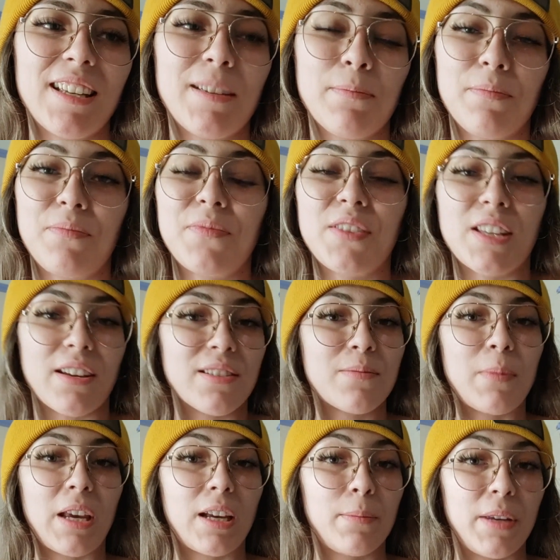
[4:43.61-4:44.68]
It does
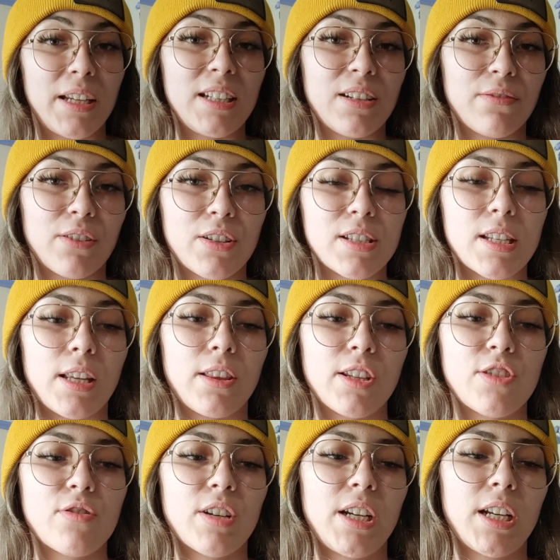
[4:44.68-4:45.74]
make a big difference in
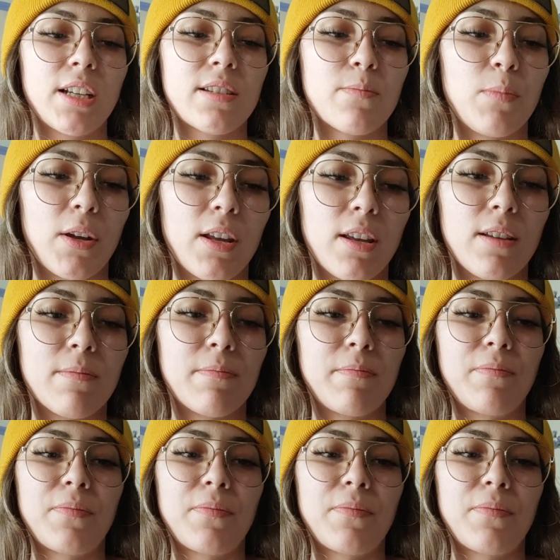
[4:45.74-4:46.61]
the drinks, but